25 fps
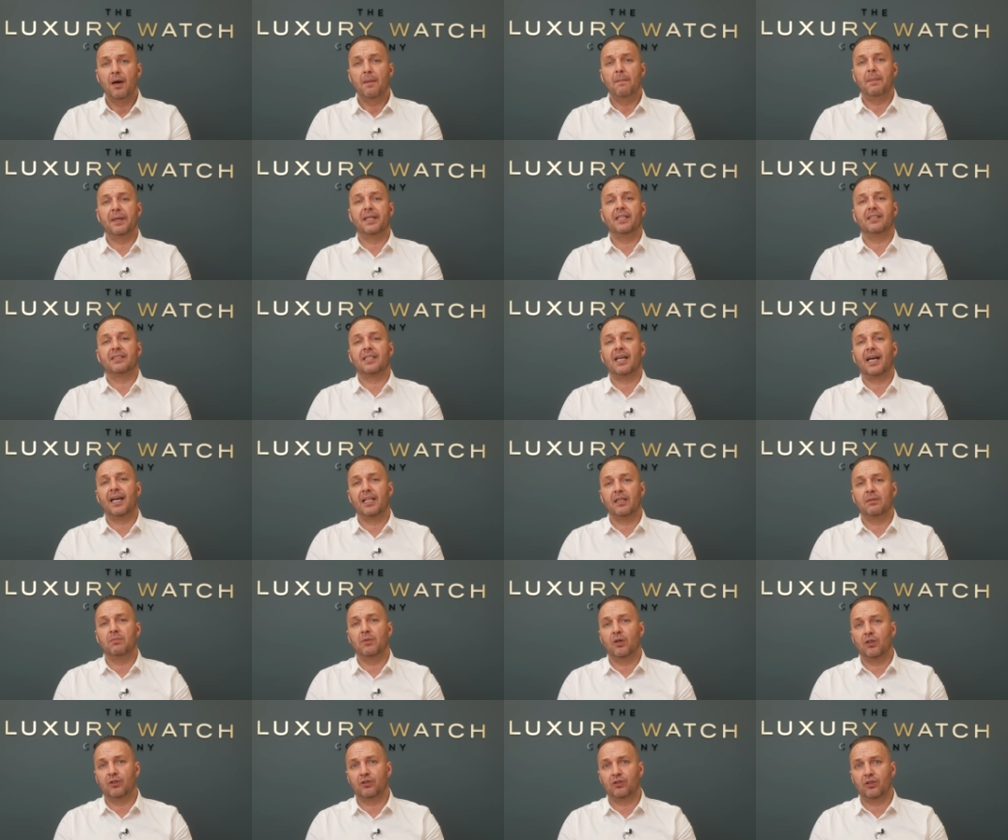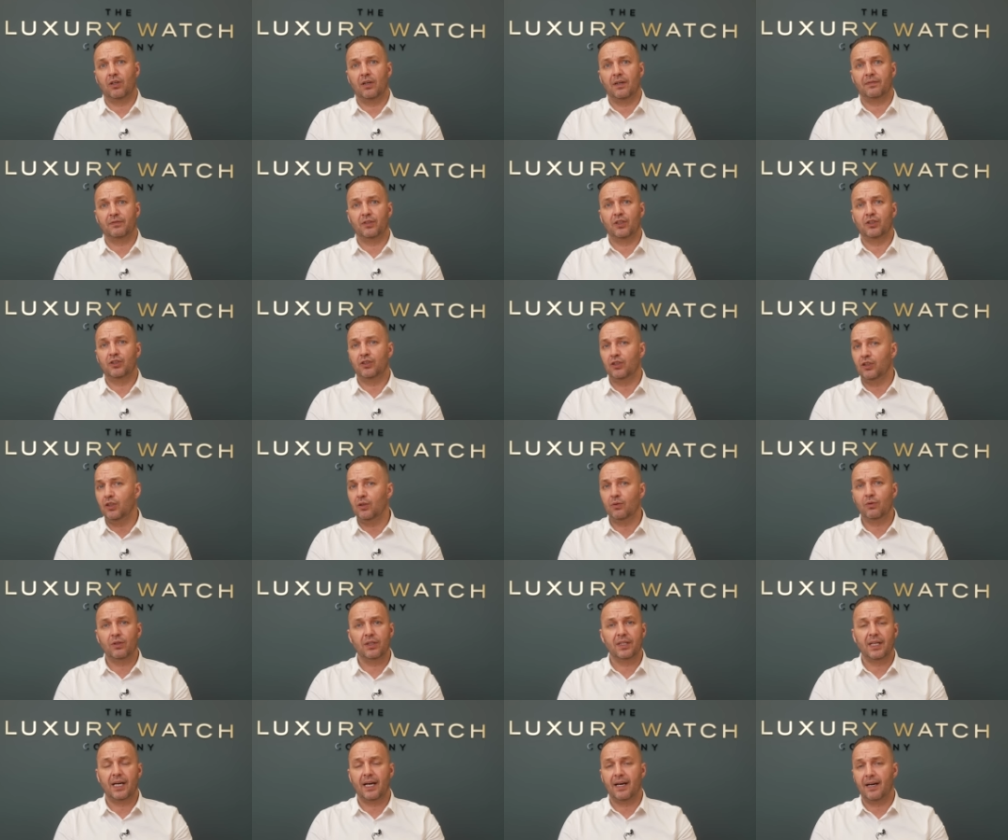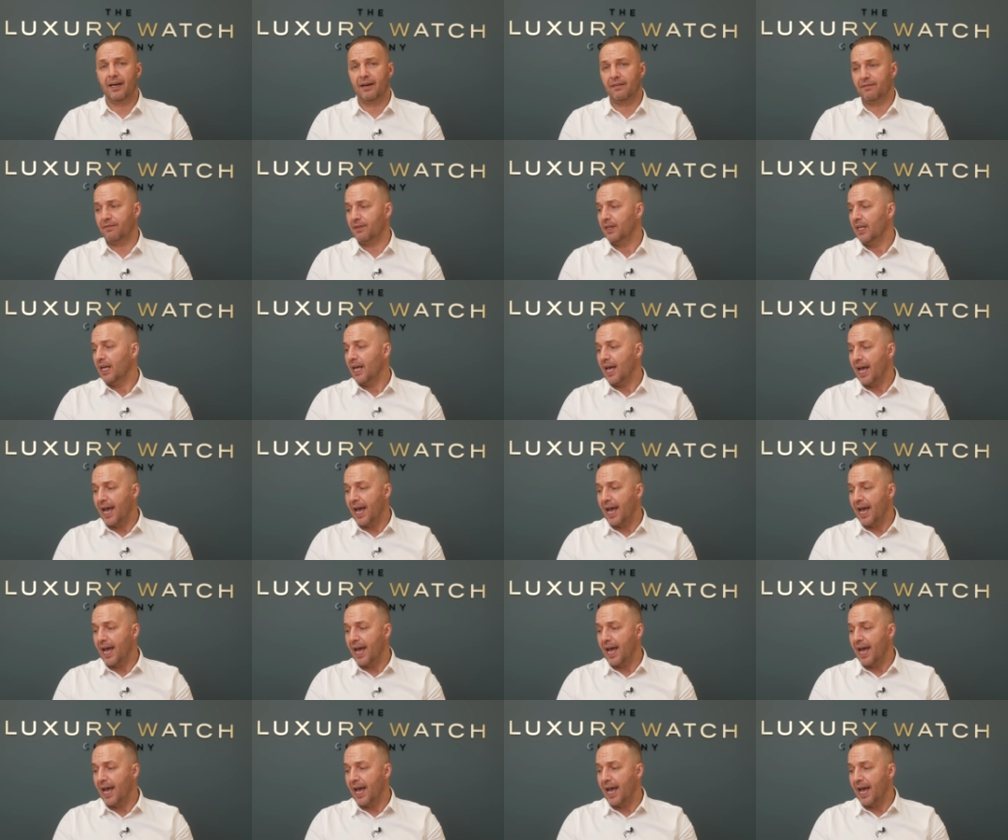but it's highly more sought after. So you can have